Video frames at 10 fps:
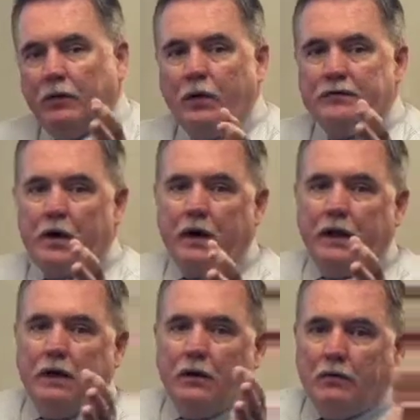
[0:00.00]
or
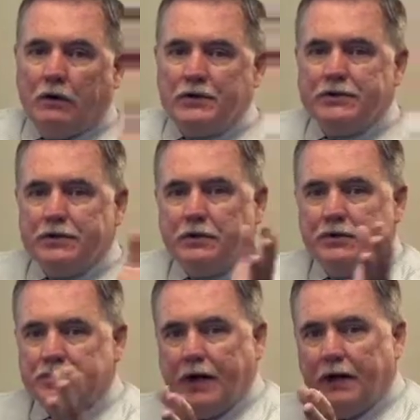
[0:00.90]
Turkey or Russia or
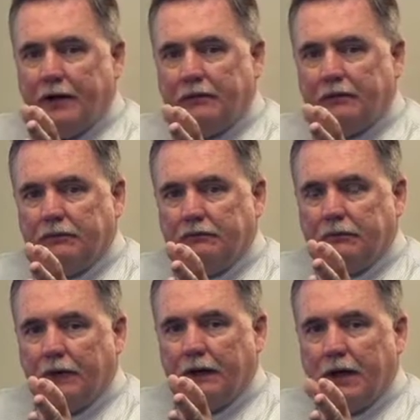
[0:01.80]
China?
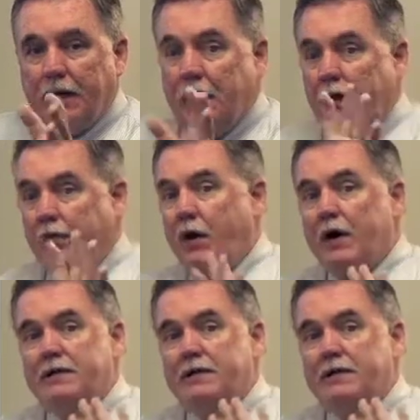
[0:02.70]
Okay. There are